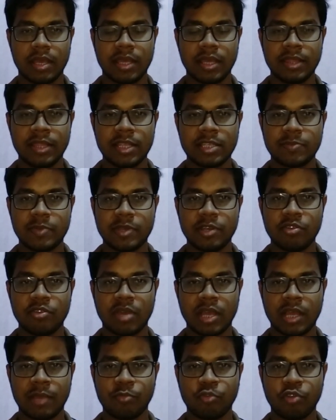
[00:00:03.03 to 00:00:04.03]
In this
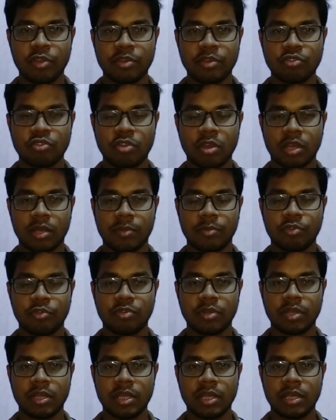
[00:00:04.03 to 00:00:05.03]
video, I am going to talk
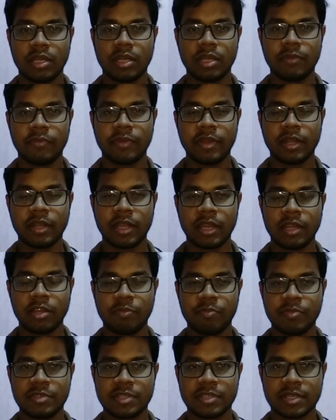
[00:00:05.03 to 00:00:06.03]
about different kind
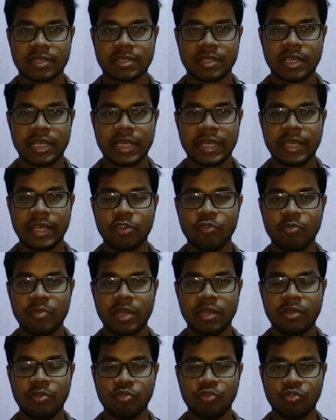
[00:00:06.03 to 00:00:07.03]
of mistakes you
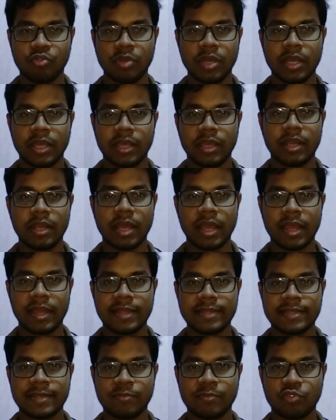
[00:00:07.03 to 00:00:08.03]
may do in
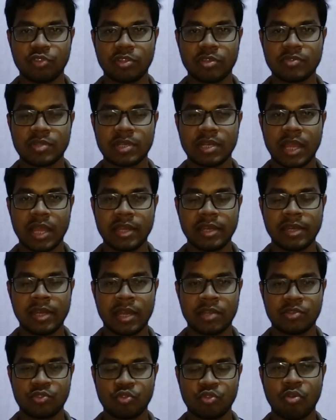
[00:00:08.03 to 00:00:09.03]
IIT JAM 2019
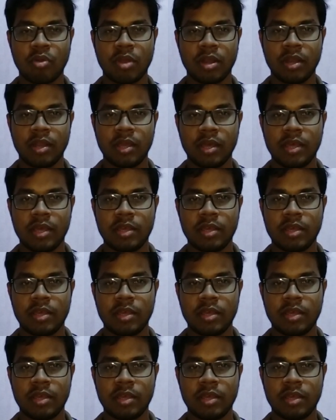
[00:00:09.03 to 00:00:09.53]
and so on,